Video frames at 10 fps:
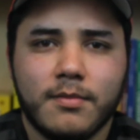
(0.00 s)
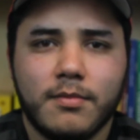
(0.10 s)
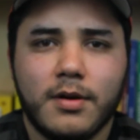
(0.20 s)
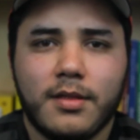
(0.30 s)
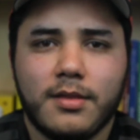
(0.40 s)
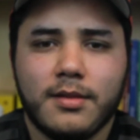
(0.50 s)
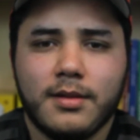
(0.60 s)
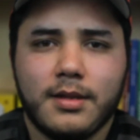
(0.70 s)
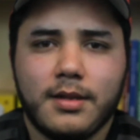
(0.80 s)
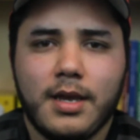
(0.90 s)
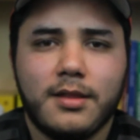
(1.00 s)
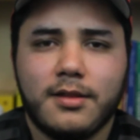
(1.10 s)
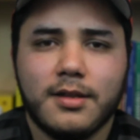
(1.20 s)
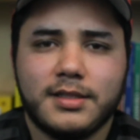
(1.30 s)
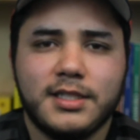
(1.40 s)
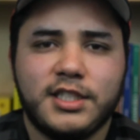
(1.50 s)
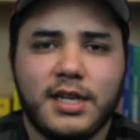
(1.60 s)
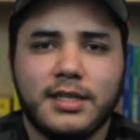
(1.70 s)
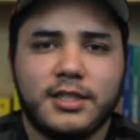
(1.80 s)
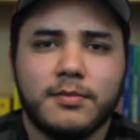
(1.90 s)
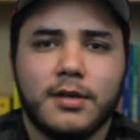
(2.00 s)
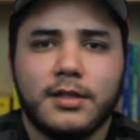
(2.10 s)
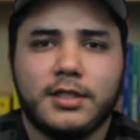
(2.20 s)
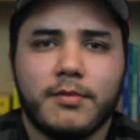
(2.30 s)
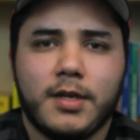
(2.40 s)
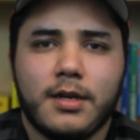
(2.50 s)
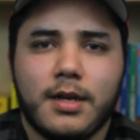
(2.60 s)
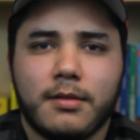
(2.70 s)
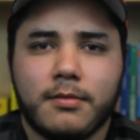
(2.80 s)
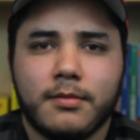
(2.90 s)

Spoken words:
but it doesn't change much. I mean,